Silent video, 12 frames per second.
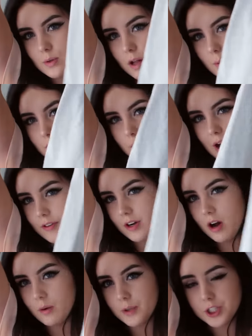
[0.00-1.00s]
as well when you have
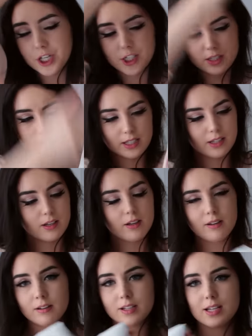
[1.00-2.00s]
it on, which I just think
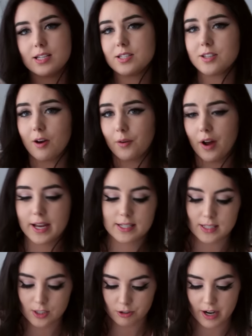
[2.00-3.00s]
is so
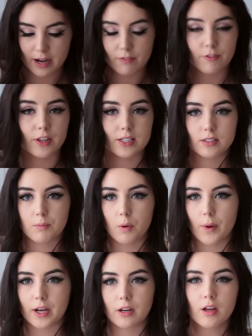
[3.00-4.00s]
nice. It's great for the
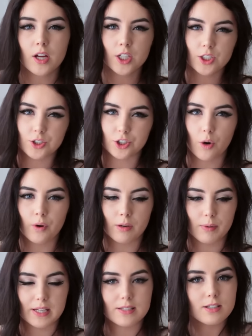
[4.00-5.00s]
summer when you don't want
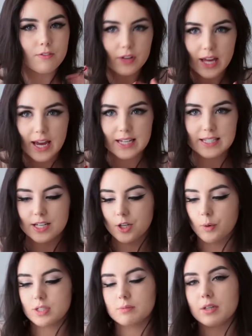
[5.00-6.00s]
to be suffocated and
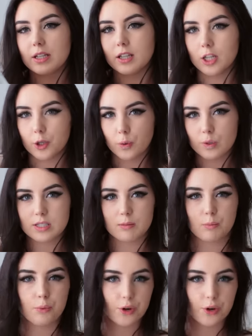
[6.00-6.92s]
you want something loose and